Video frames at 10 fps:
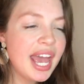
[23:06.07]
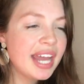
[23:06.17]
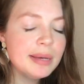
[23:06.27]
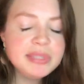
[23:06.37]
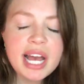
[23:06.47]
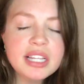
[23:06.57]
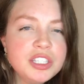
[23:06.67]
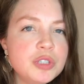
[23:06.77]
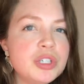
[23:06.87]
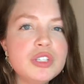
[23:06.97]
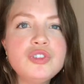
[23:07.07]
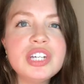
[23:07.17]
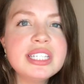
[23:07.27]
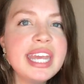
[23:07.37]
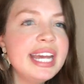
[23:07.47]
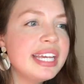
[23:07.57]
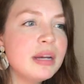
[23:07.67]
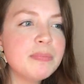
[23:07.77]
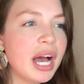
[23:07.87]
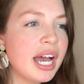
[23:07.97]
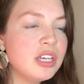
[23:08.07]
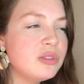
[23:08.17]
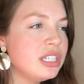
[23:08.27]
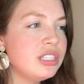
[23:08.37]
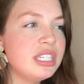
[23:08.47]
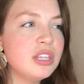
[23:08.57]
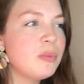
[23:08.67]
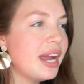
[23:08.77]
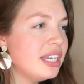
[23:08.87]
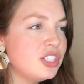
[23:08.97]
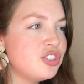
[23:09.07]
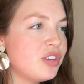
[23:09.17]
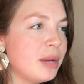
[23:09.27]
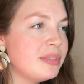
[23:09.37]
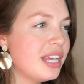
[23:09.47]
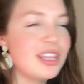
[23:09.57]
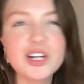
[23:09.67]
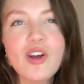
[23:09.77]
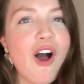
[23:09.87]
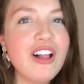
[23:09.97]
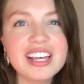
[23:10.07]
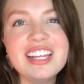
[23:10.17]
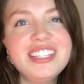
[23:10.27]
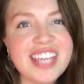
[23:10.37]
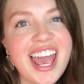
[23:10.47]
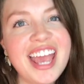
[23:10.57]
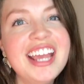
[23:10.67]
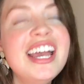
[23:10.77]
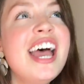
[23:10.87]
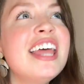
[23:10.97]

And I'm telling you, you just can't get by using teeth whitening strips and then call it a day.